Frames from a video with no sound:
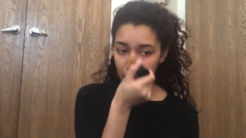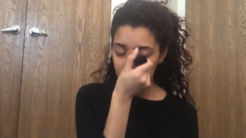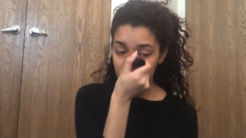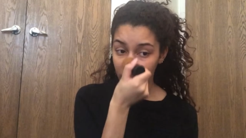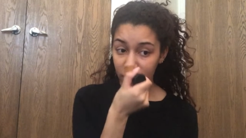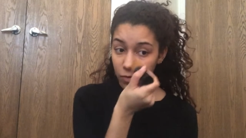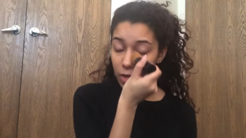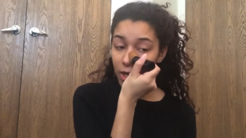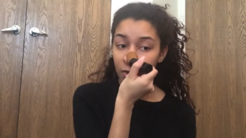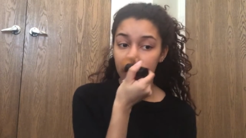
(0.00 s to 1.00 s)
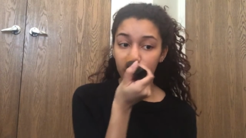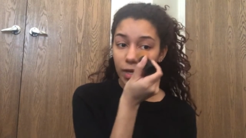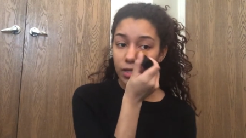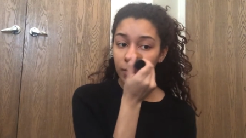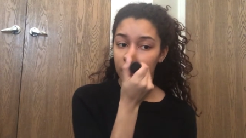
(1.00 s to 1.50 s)
It's not full coverage
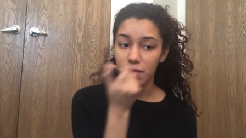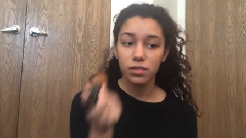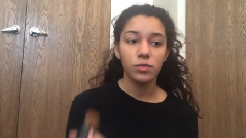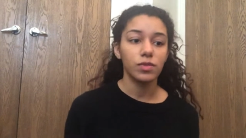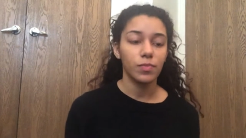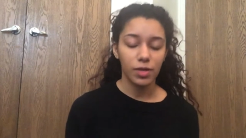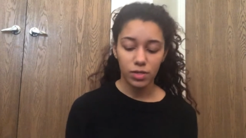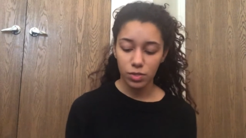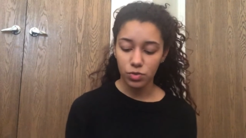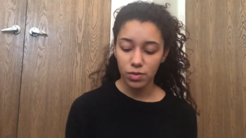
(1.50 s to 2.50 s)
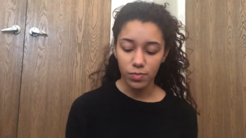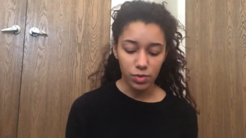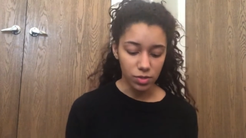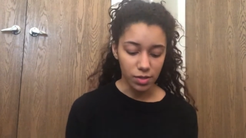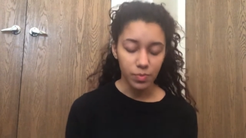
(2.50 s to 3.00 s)
by any means, but apparently you can
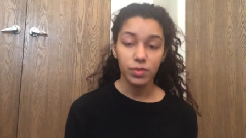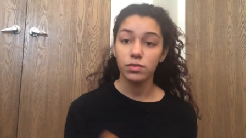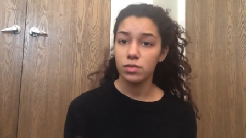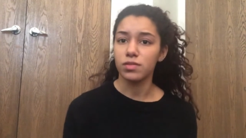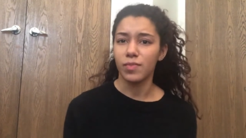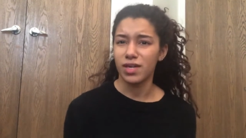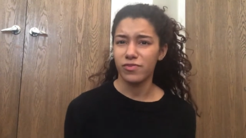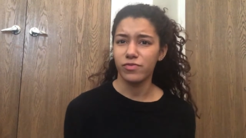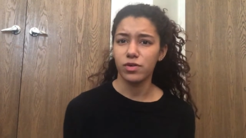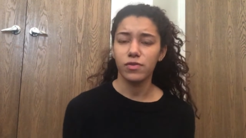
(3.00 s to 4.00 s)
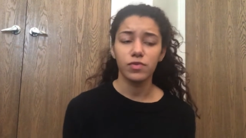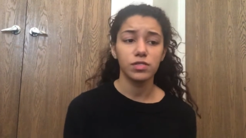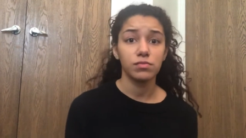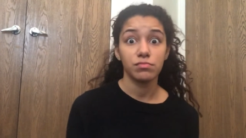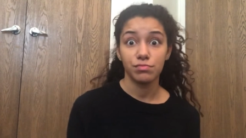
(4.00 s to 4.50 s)
build up to make it full
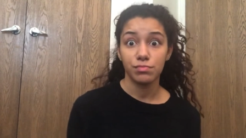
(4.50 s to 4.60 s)
coverage.